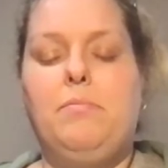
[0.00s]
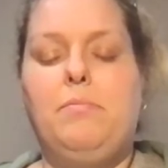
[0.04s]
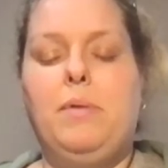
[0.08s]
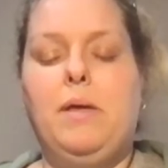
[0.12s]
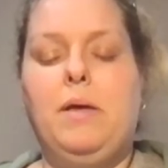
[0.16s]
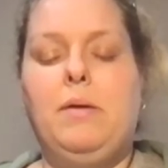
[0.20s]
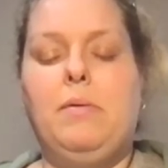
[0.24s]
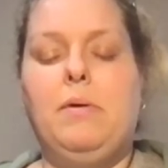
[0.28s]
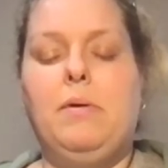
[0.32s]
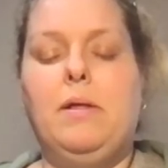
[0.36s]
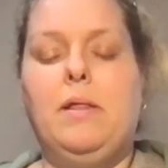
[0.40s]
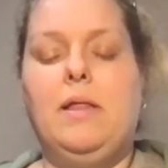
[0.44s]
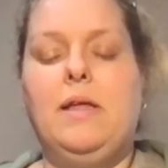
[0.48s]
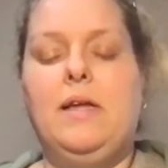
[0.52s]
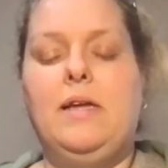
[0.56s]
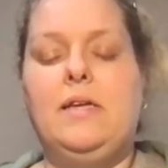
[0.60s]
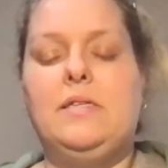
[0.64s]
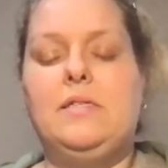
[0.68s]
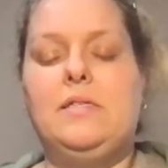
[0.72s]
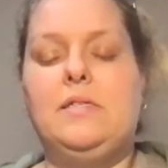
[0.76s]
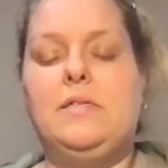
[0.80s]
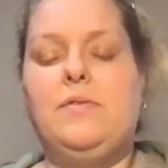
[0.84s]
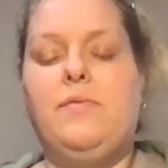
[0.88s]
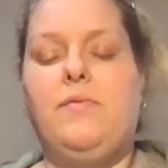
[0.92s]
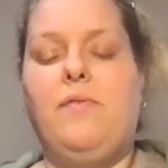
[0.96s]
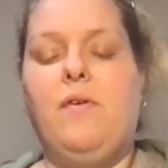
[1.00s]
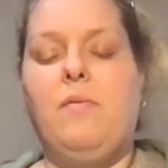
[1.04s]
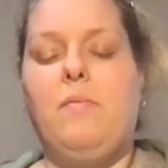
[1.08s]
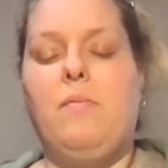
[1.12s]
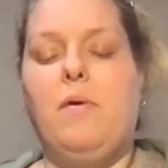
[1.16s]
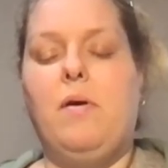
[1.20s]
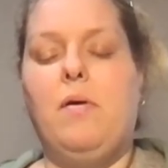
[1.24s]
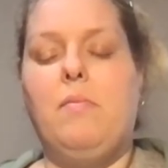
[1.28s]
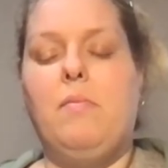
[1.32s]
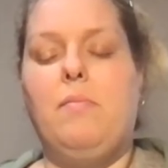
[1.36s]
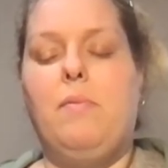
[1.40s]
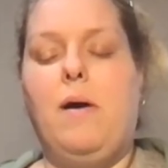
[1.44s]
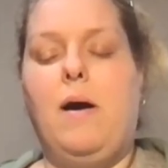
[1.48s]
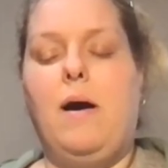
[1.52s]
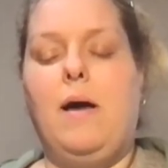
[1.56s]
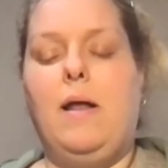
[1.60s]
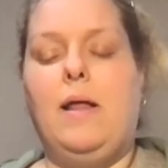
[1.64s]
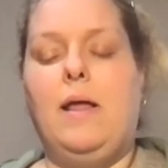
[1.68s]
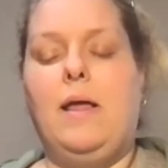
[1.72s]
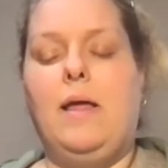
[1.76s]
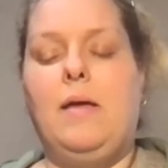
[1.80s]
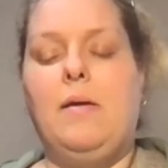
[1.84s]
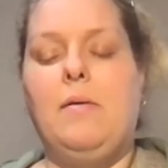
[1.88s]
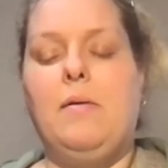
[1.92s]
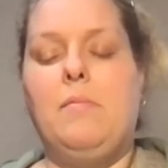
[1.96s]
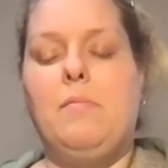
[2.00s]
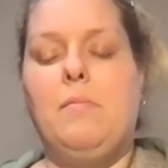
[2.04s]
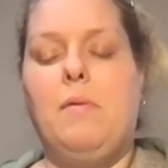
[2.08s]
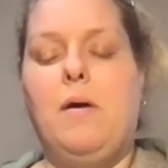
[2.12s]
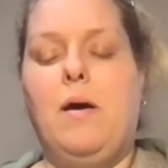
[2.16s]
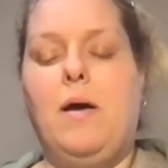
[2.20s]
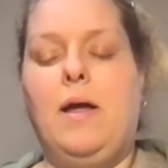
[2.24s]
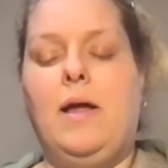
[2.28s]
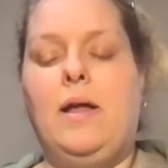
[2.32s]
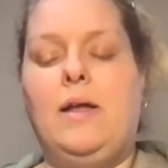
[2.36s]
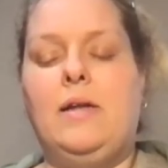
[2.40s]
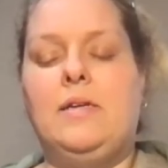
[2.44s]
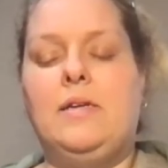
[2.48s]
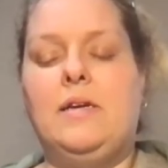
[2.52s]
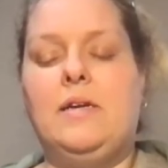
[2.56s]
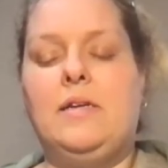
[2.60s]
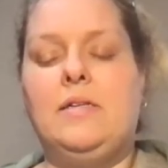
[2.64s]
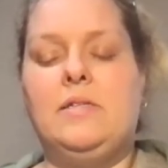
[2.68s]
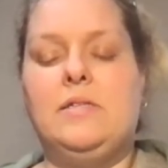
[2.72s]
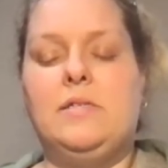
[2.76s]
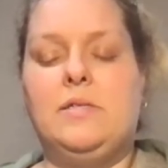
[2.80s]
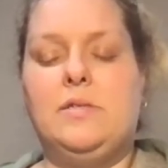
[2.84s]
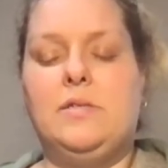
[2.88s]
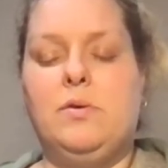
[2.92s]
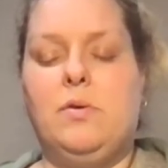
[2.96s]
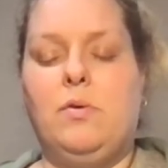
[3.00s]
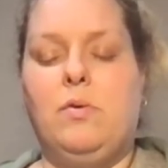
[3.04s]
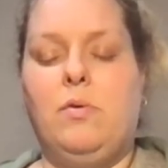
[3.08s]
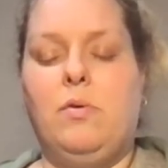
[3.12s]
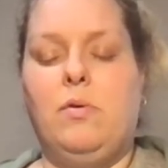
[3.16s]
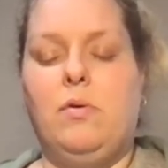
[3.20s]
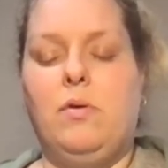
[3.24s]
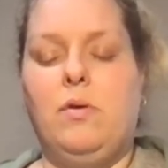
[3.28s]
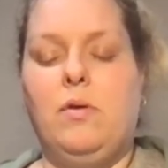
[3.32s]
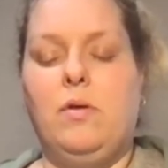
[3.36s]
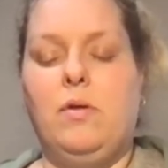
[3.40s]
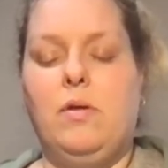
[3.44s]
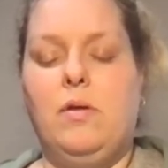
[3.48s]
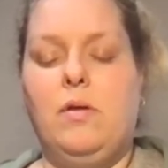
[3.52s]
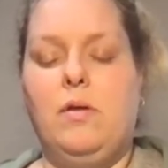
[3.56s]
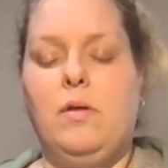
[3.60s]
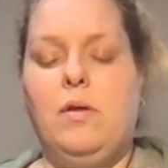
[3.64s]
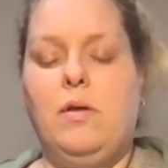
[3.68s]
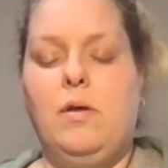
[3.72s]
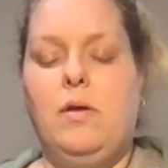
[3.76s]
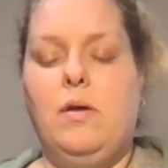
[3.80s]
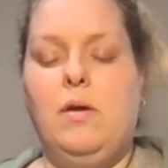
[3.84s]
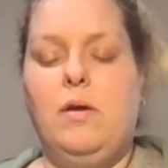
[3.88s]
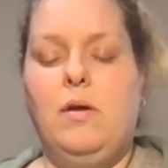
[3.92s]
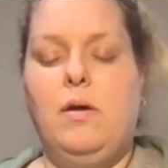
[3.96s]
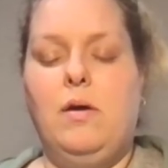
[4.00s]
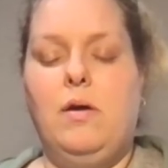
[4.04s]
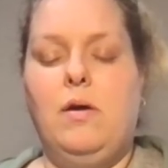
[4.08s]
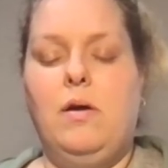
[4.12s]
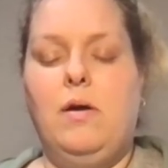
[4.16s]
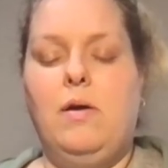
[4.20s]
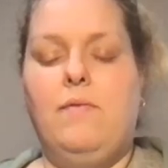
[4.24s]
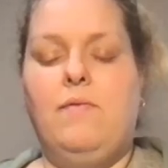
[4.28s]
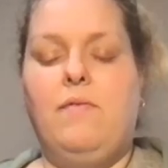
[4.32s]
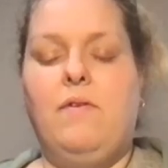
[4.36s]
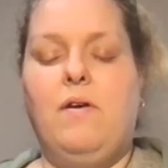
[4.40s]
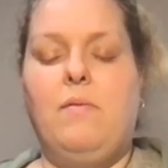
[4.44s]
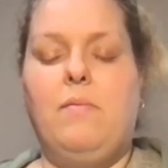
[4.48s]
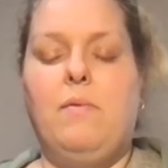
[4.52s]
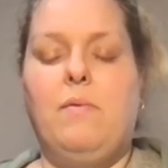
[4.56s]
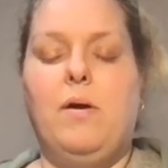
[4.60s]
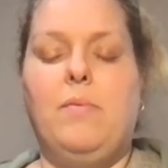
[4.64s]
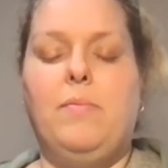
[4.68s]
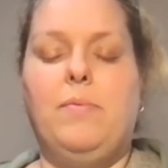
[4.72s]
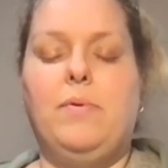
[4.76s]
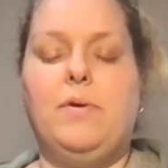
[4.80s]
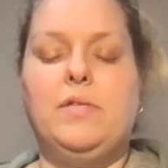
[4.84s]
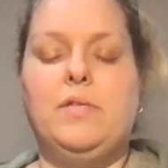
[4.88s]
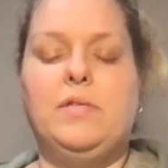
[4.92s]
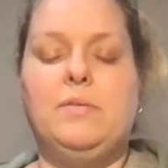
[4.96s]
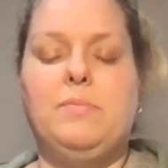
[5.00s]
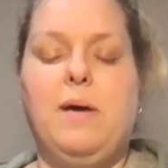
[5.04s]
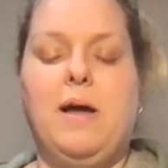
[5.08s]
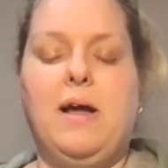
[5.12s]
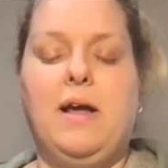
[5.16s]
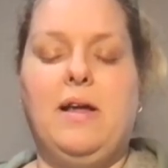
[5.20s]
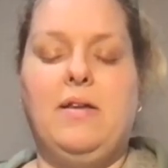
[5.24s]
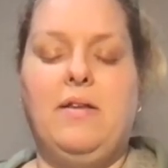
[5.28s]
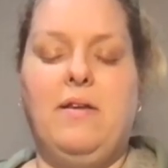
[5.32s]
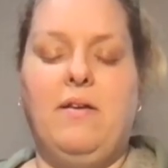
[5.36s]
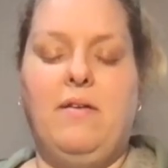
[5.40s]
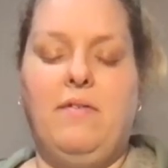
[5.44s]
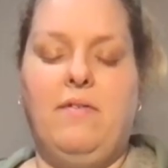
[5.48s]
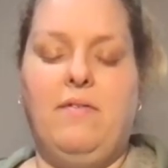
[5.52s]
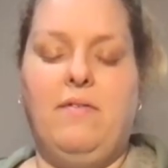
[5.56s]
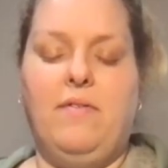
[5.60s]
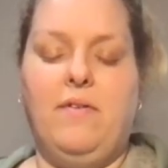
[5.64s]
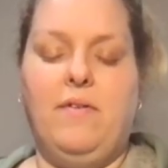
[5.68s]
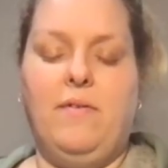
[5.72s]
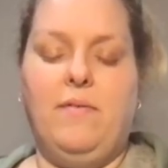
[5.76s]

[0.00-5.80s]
be released from our body, mind, and soul, from our perspective,